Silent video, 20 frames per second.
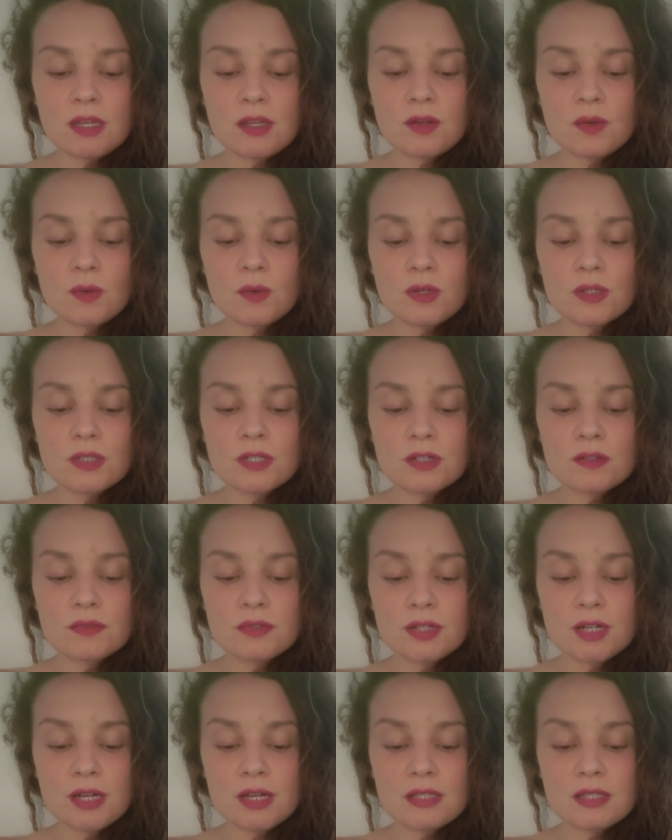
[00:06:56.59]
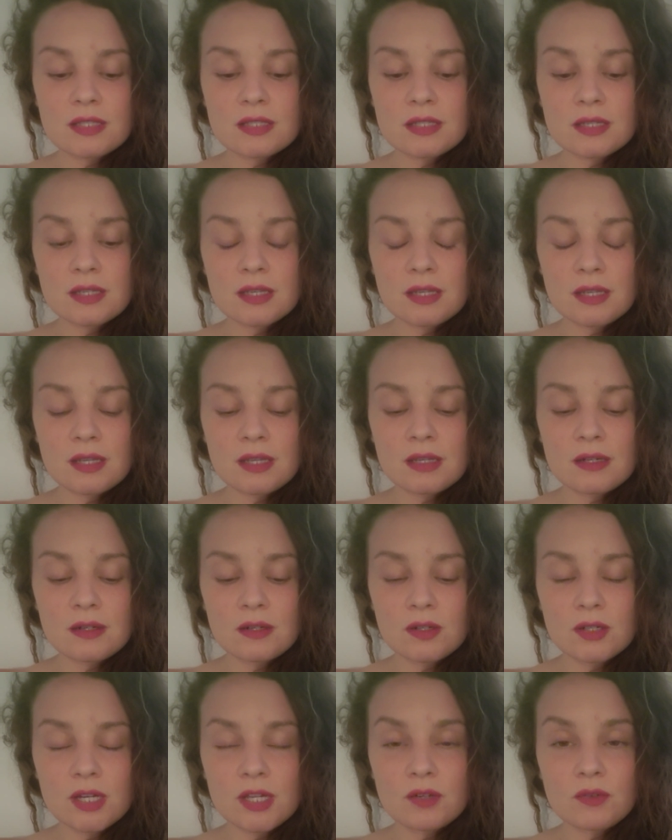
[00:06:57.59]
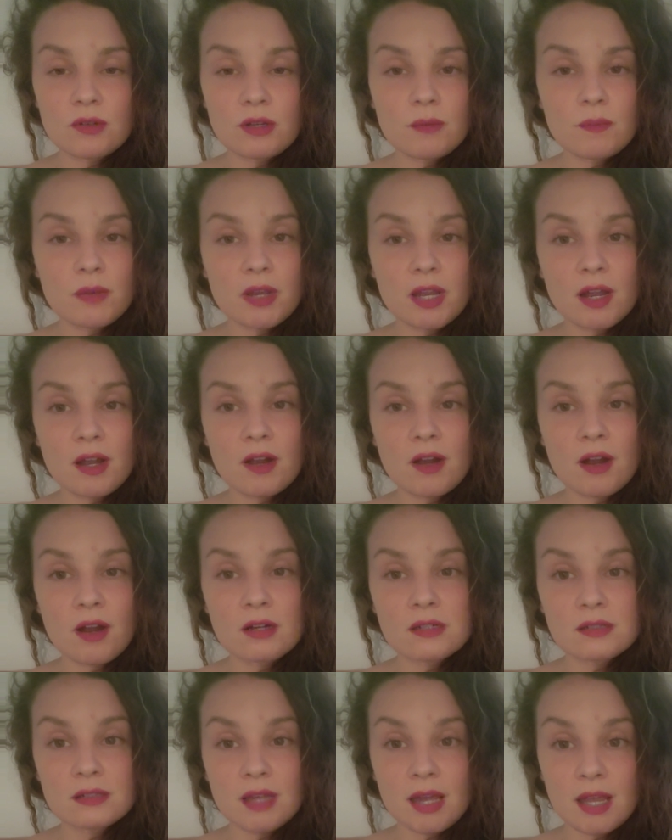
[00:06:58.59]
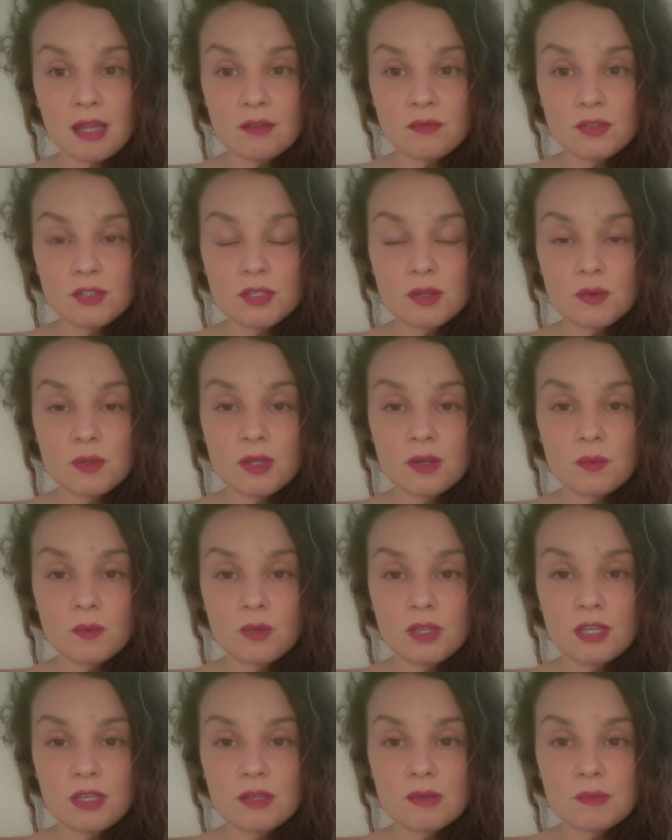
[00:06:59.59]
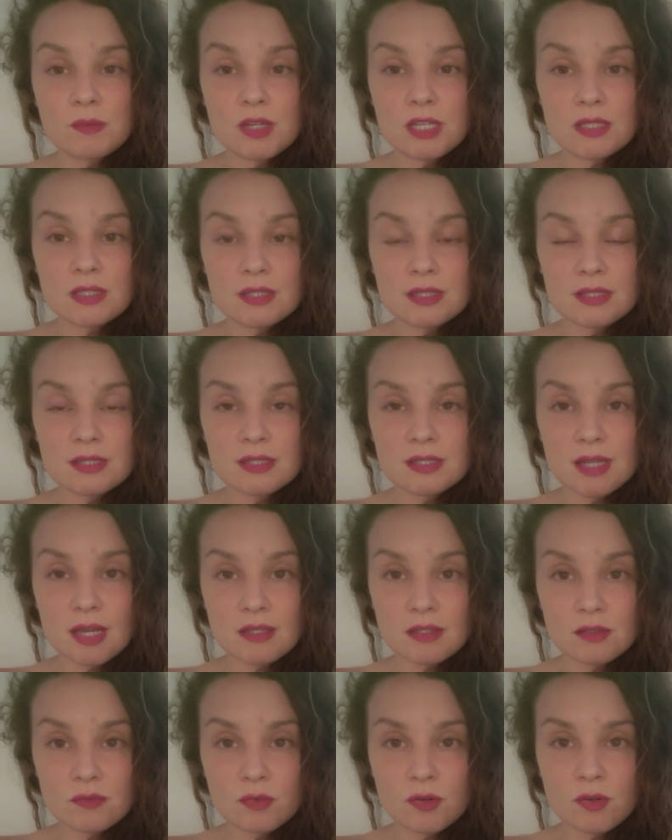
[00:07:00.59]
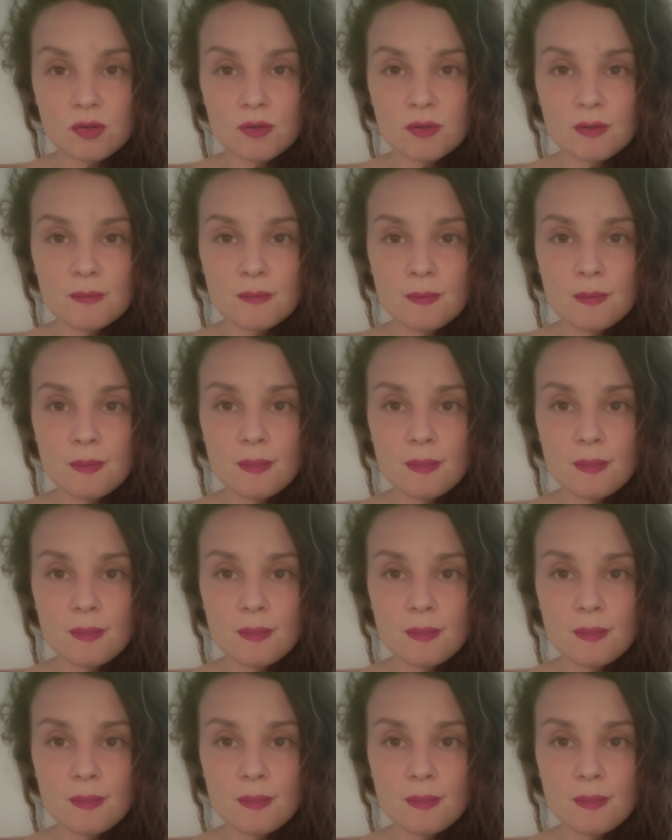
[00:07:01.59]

in order for us to heal and repair our life so that we can be successful.